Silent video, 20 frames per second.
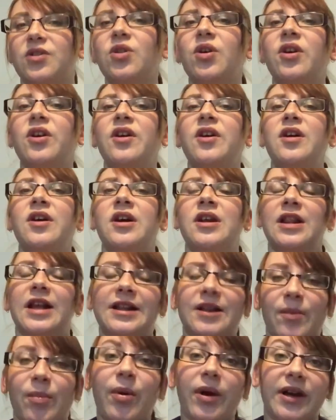Not
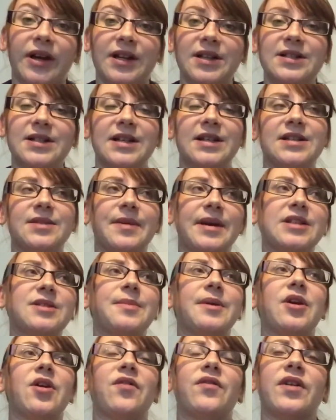like the pregnancy is about to
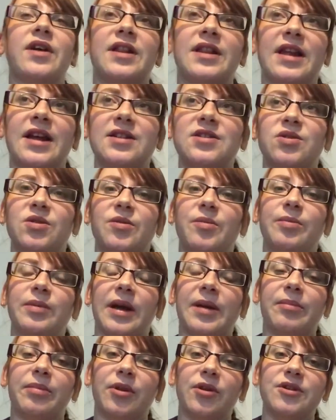be over. And that sort of
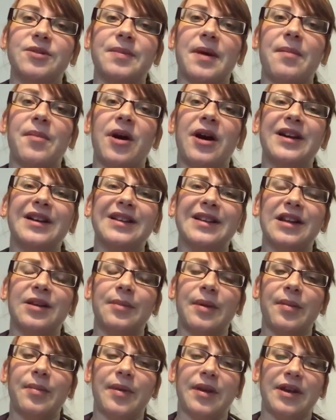like blows my mind a little
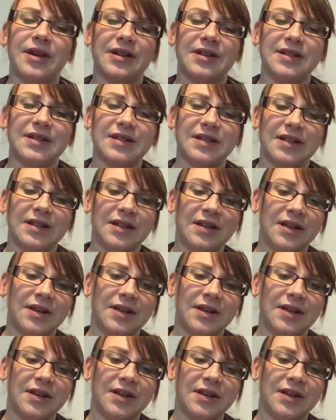bit because